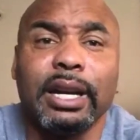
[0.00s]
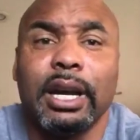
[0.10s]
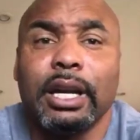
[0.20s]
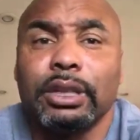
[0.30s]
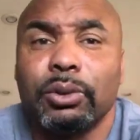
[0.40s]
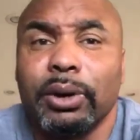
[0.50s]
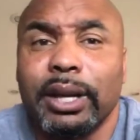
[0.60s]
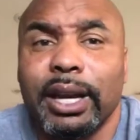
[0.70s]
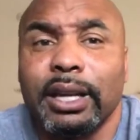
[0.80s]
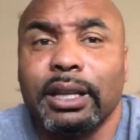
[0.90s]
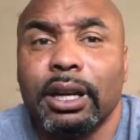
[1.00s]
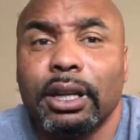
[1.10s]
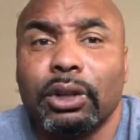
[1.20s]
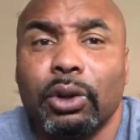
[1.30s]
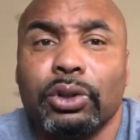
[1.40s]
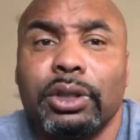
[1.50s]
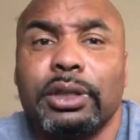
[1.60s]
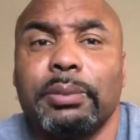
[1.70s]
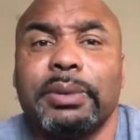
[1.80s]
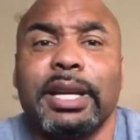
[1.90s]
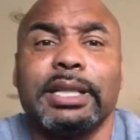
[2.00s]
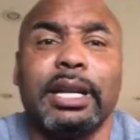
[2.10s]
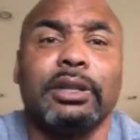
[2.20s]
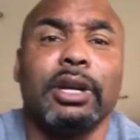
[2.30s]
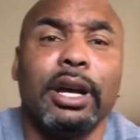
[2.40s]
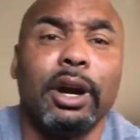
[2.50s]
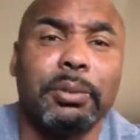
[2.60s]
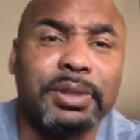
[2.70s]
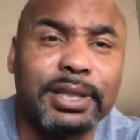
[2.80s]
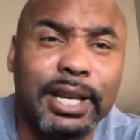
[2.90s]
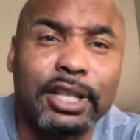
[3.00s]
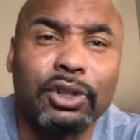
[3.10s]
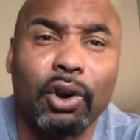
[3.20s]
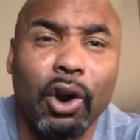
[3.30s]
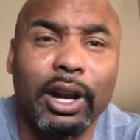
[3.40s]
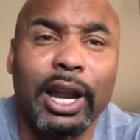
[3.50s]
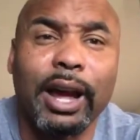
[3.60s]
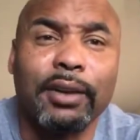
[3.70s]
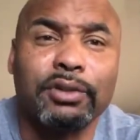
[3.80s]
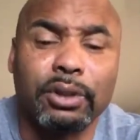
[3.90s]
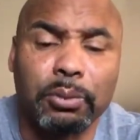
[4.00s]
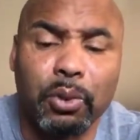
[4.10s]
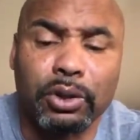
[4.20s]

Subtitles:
So again, those are some things that help center our lives some more.